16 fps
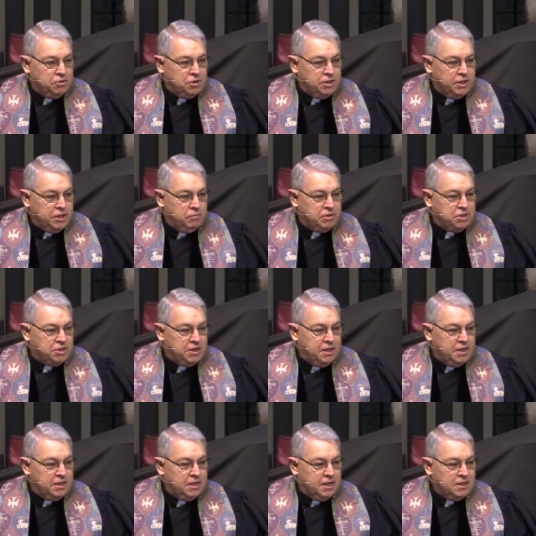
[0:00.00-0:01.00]
usually you would
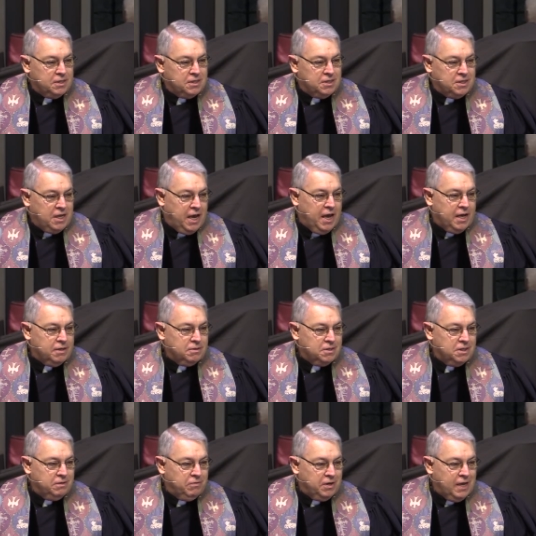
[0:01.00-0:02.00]
see in the
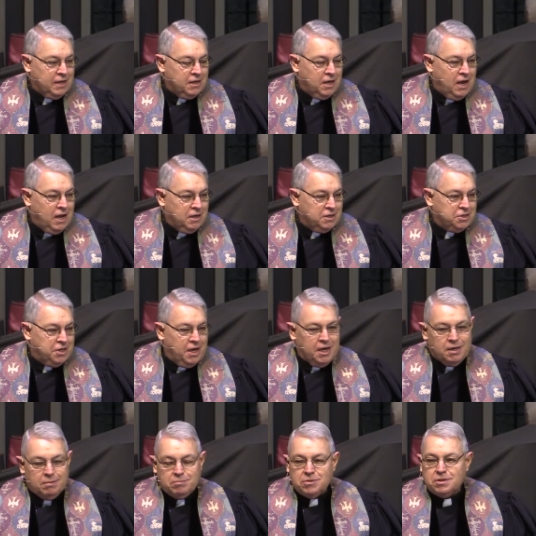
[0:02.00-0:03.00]
stands, even at college
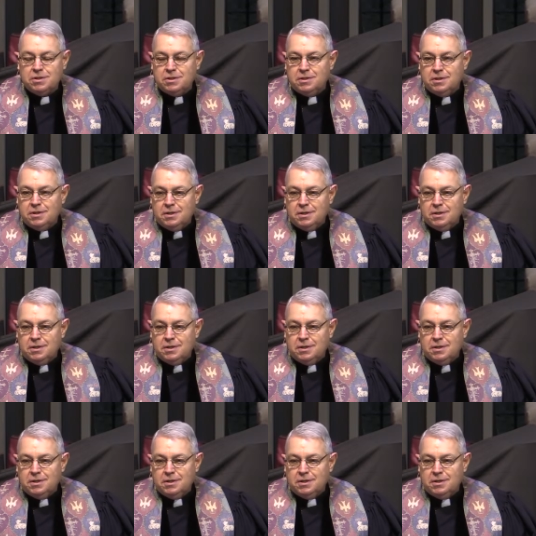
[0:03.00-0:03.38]
games,